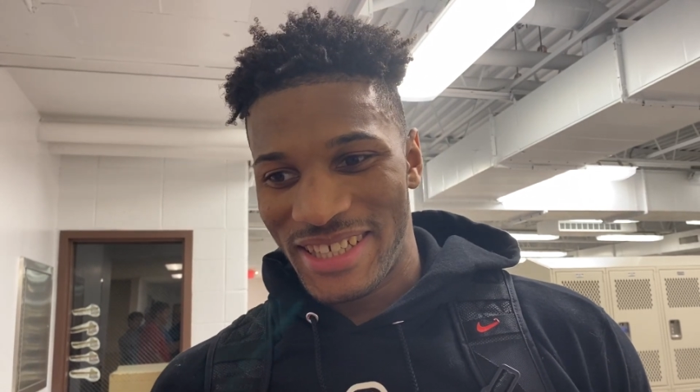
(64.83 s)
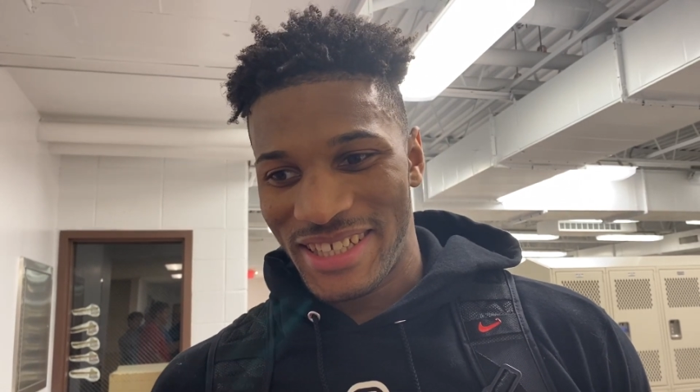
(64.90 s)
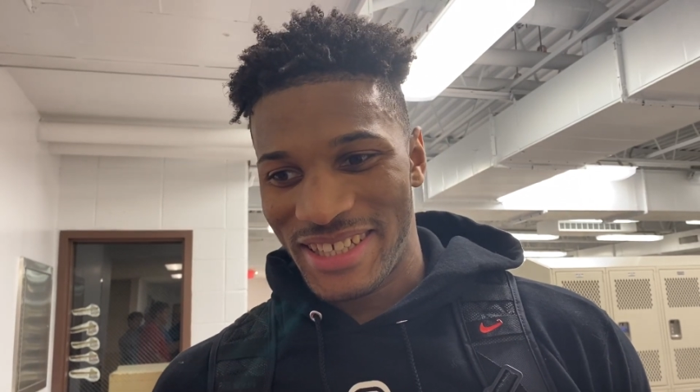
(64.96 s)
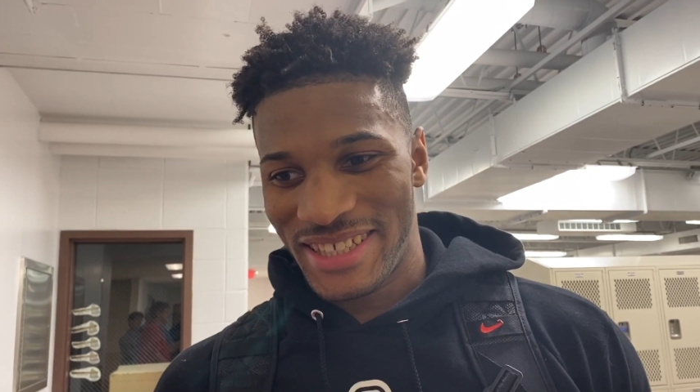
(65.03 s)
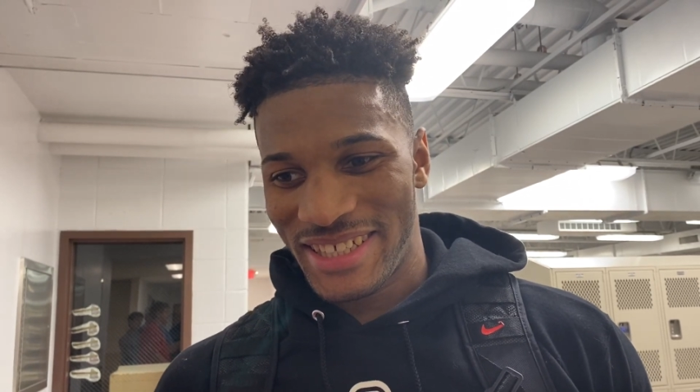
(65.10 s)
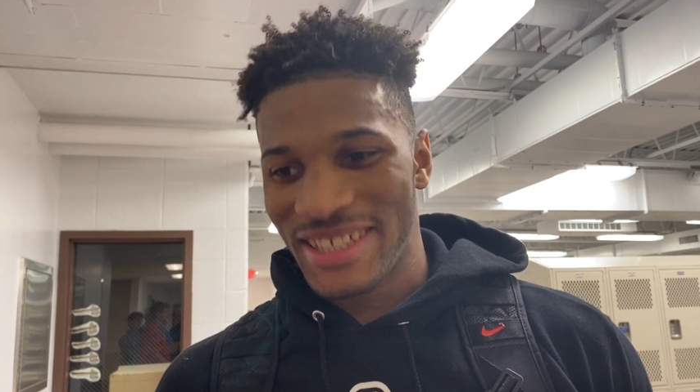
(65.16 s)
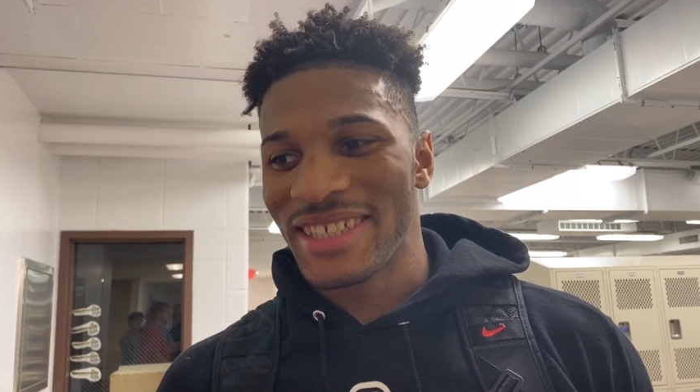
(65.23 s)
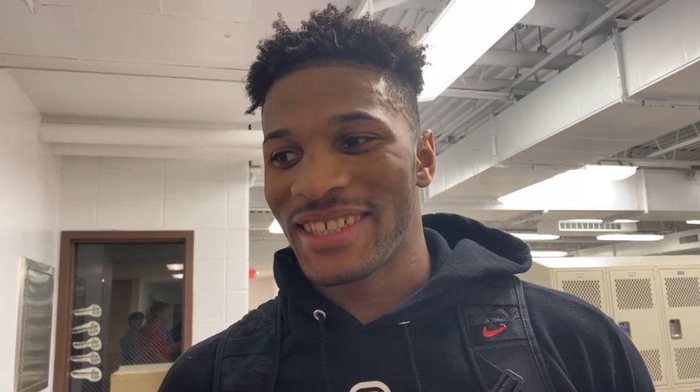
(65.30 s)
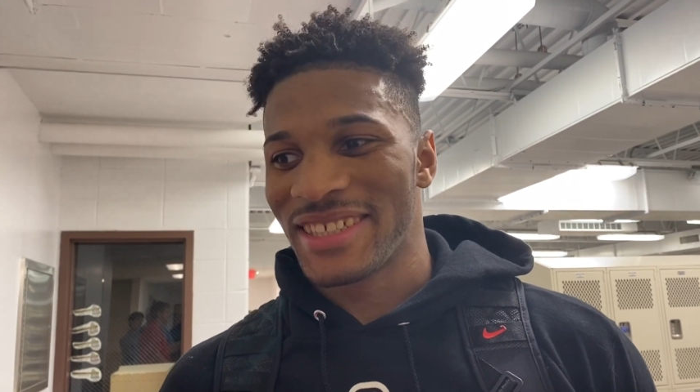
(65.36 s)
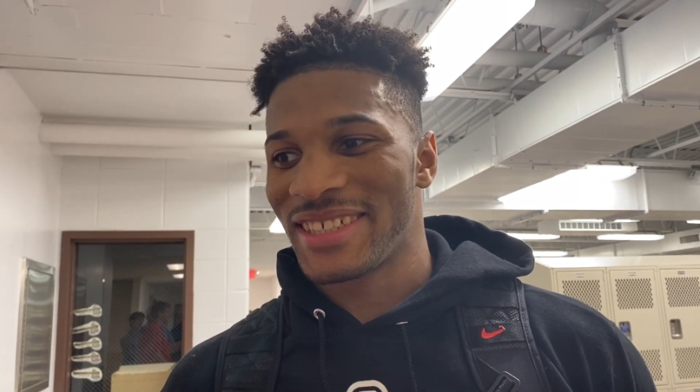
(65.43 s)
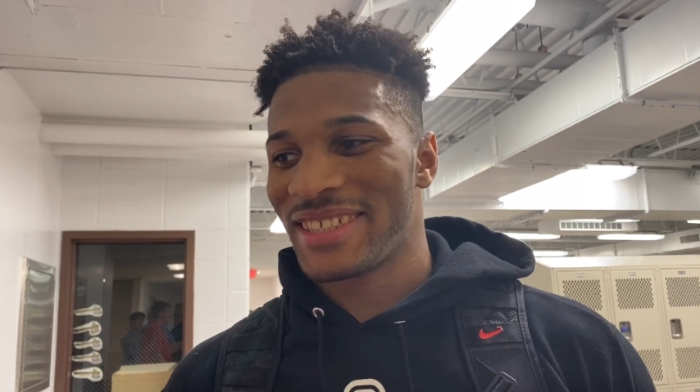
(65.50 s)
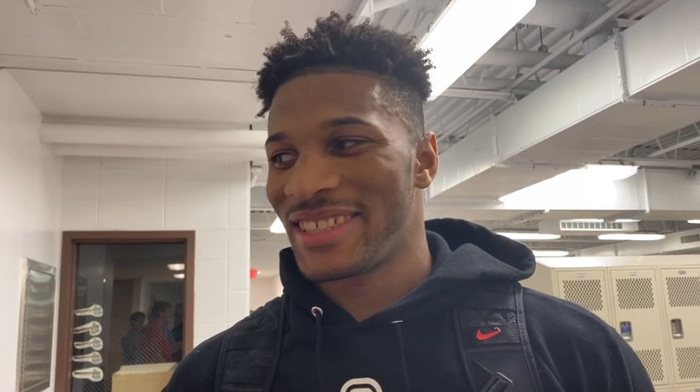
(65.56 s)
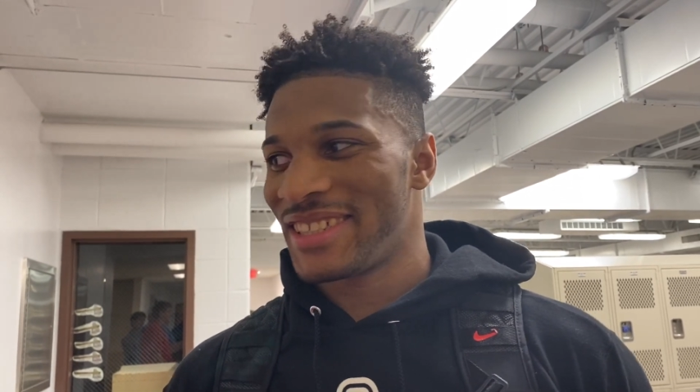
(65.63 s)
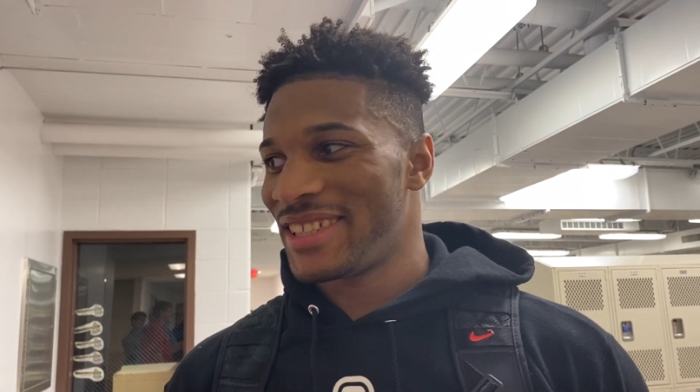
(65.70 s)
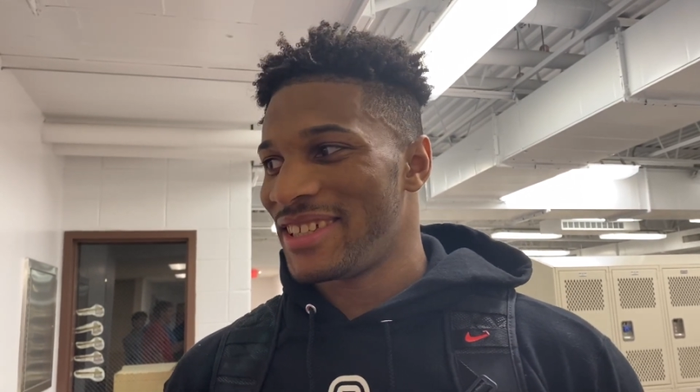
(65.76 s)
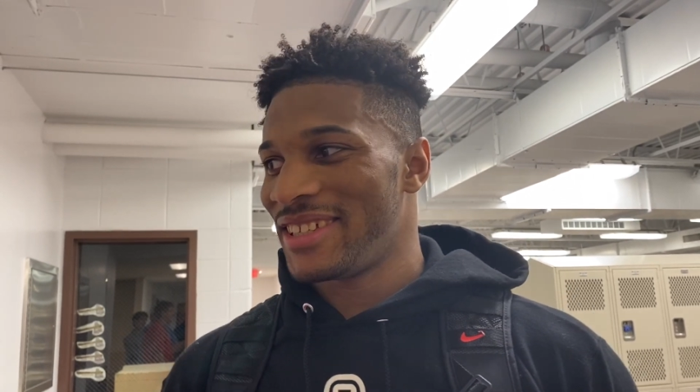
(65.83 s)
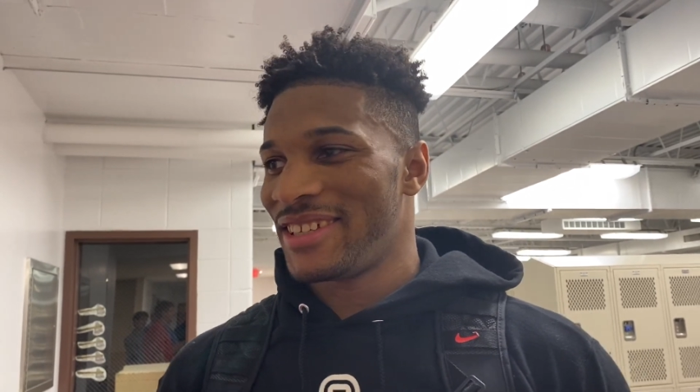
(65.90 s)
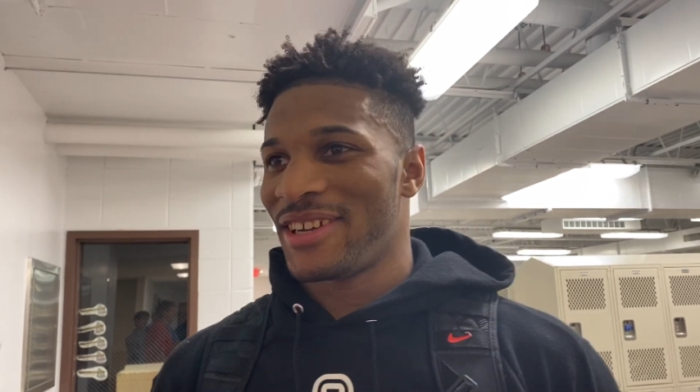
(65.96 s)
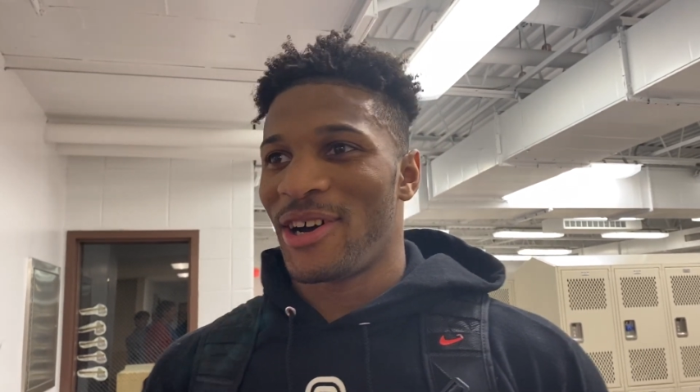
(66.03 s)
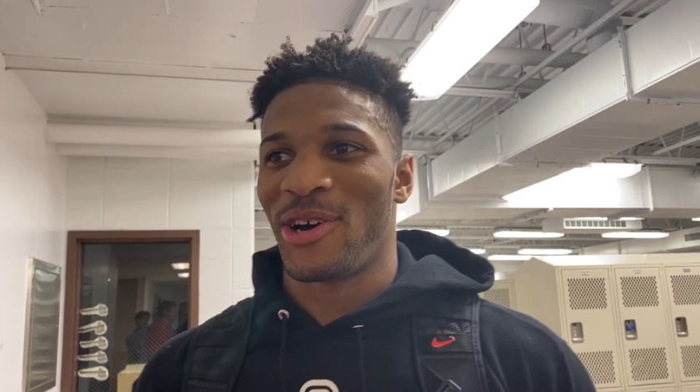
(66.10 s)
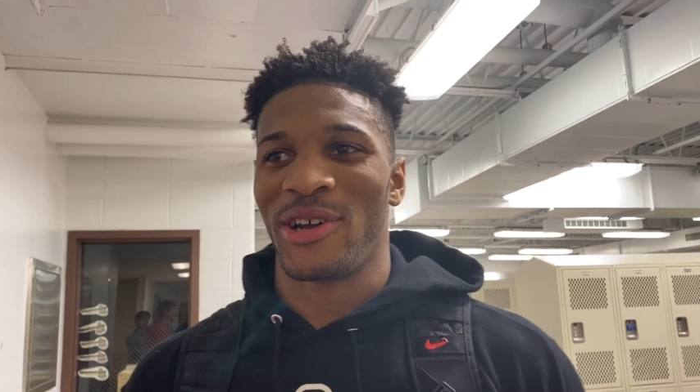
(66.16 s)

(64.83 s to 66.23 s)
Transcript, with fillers: nice. Tell us about that one.